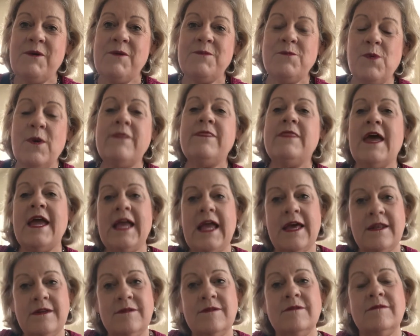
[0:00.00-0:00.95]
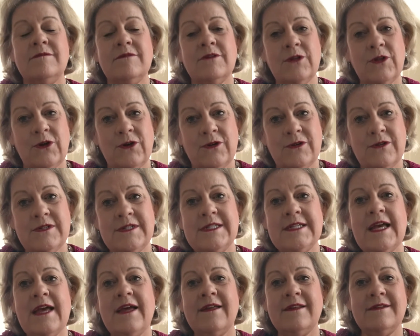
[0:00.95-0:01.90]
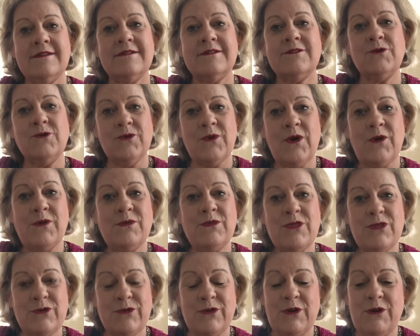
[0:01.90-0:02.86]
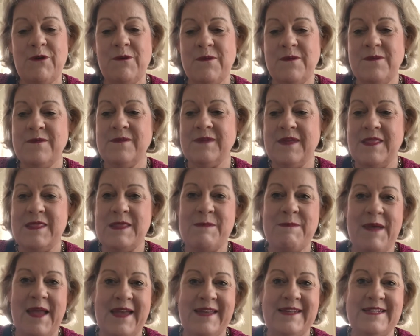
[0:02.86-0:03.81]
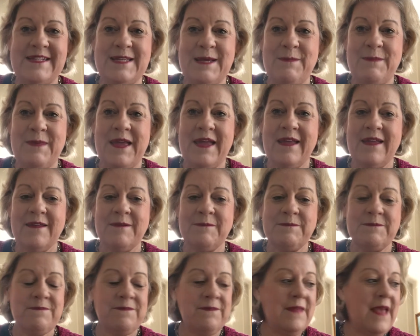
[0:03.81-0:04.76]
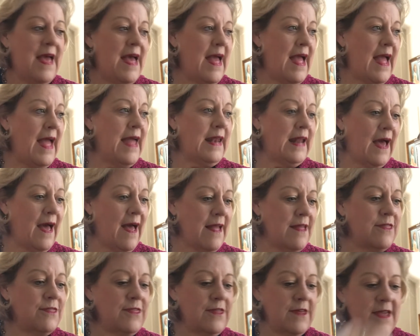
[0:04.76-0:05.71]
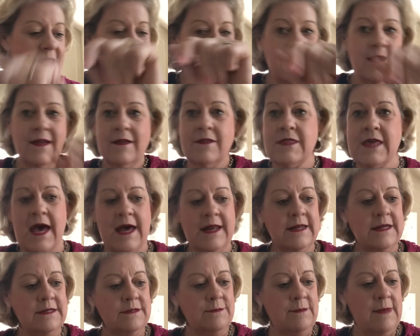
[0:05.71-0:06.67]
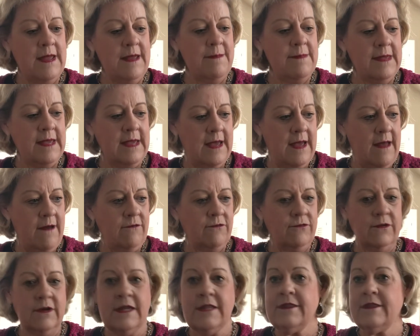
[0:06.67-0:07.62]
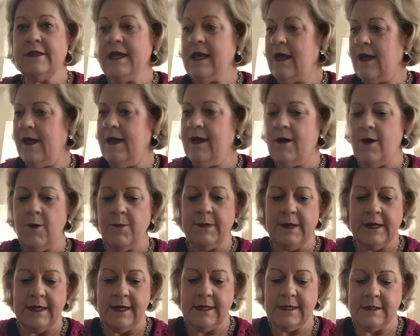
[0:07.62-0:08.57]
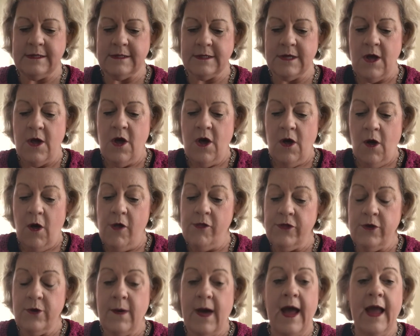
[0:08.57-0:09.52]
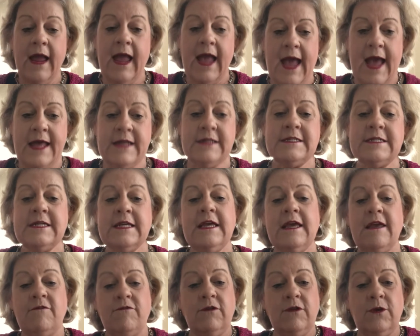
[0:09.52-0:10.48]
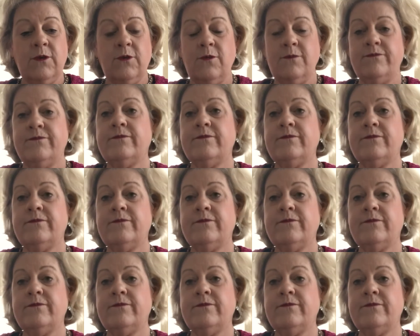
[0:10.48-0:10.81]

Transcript: what they had learned and grown through in the pandemic. And I think that is maybe everything. I hope it is, although I had to give you